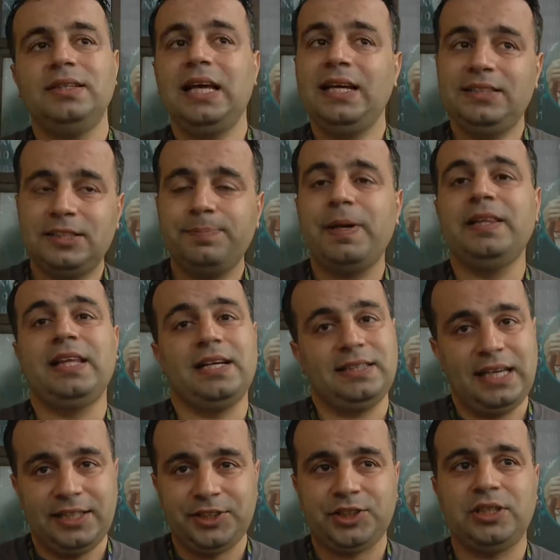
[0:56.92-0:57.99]
They spend that
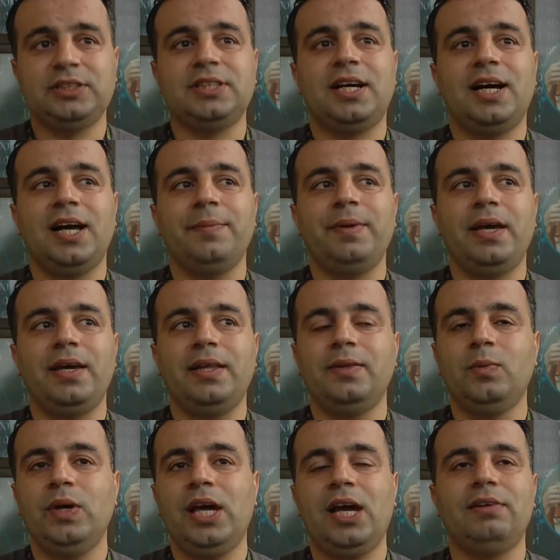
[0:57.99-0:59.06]
extra time, and
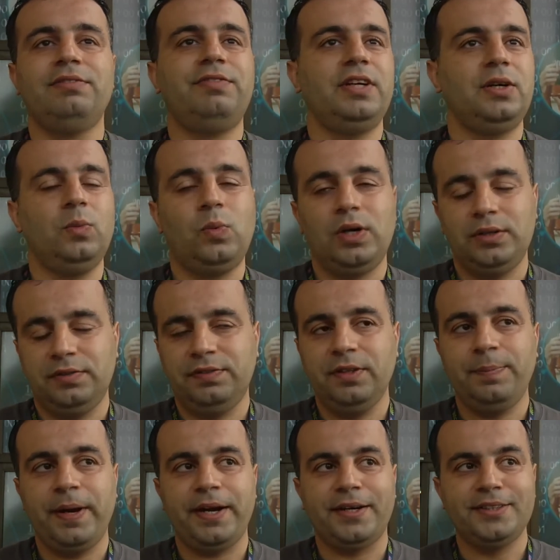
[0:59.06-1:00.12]
we have very wonderful
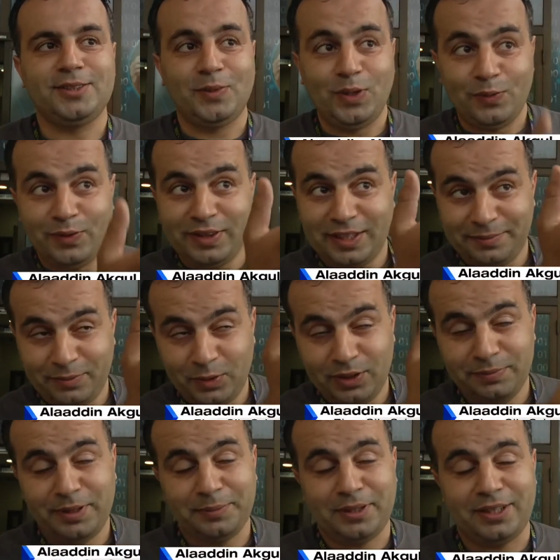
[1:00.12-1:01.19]
parents. I oh, know what one
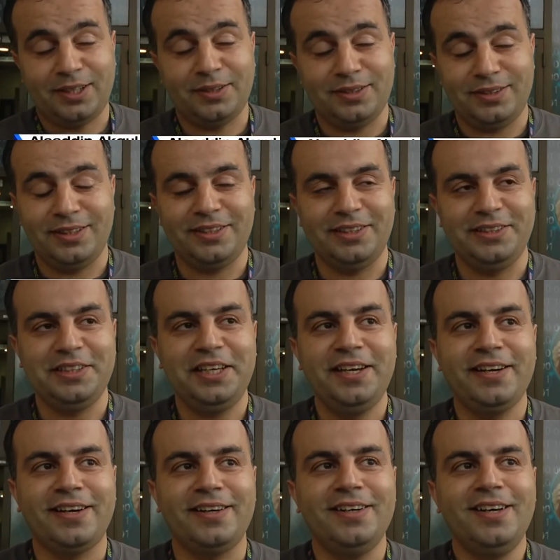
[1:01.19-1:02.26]
of them are uh, in
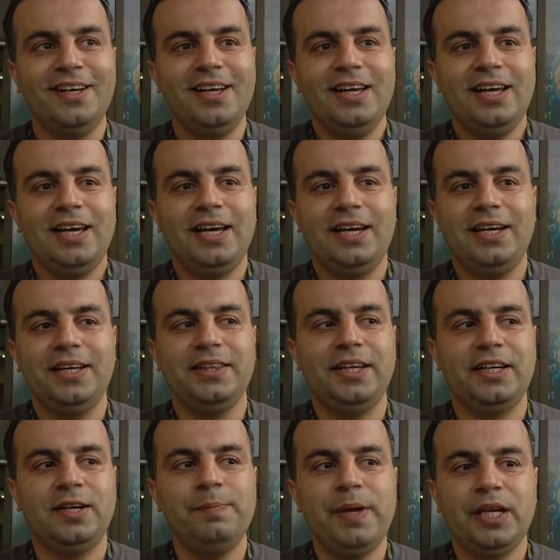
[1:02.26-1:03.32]
here. Uh, they
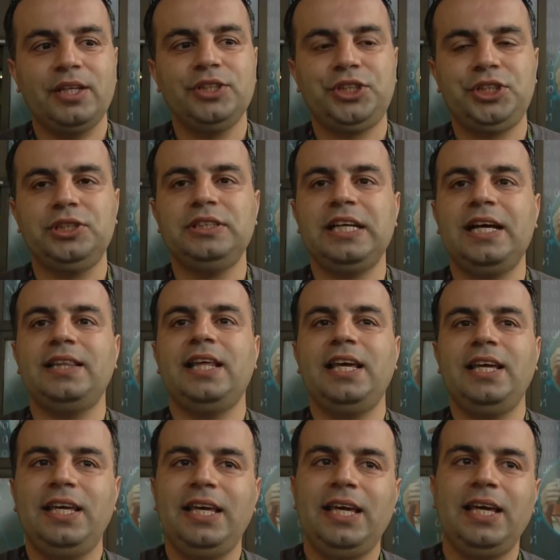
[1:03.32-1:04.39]
are making sure that
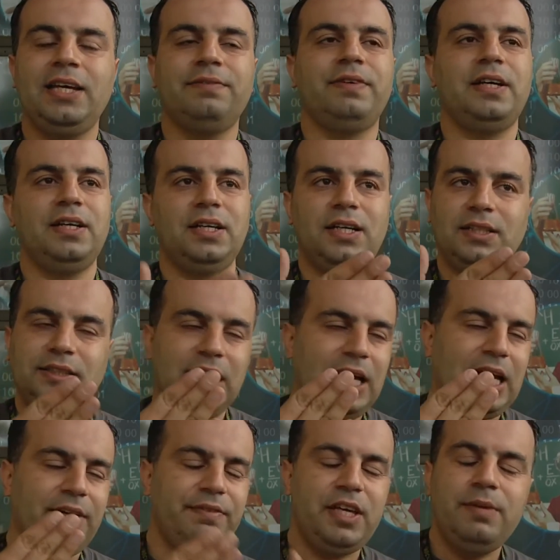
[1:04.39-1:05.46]
have uh, they
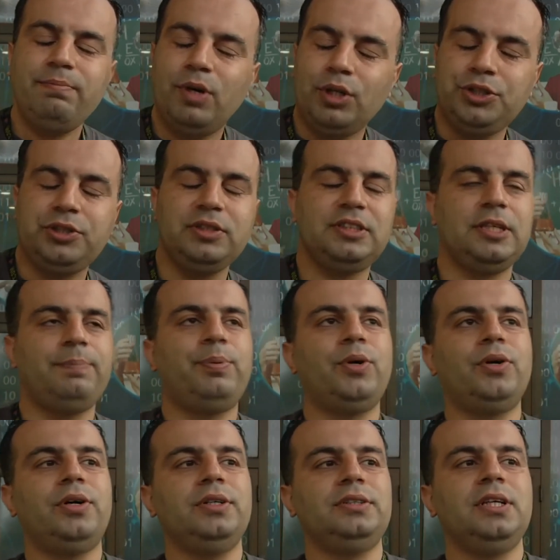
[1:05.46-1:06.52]
have emotional
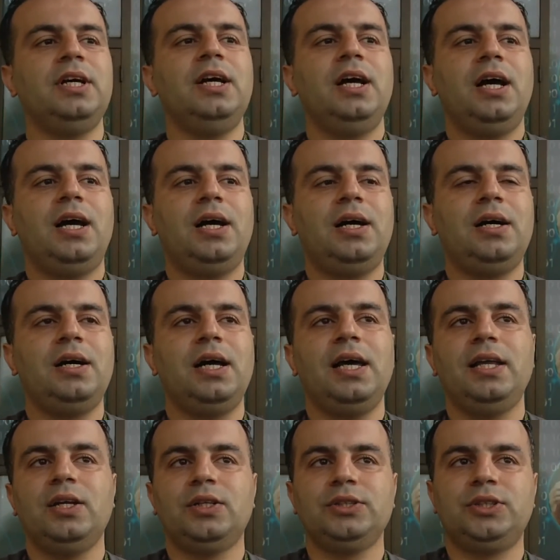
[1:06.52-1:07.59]
support, uh,
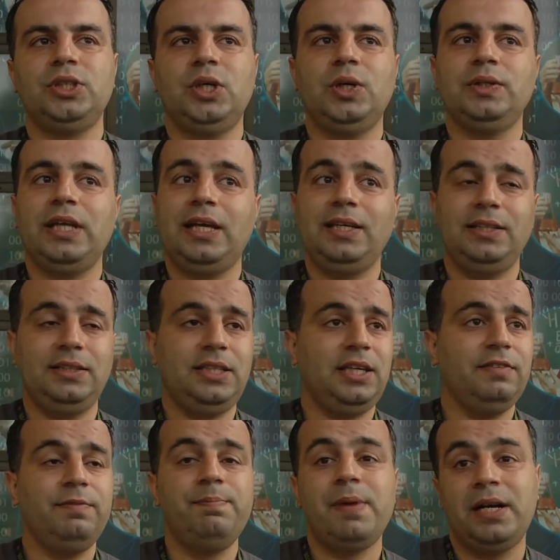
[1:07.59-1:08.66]
and also they
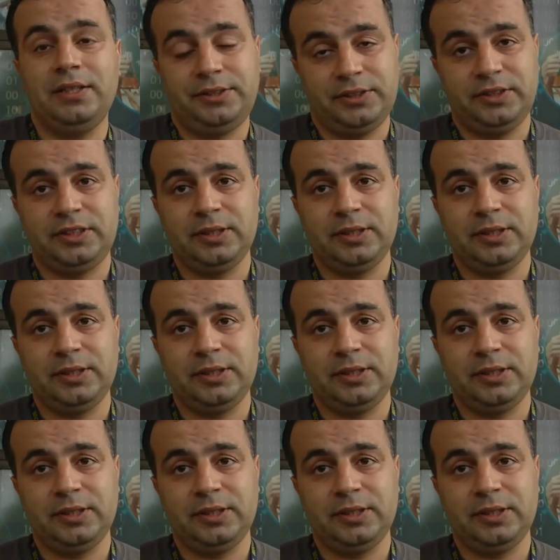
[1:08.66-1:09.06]
give monitor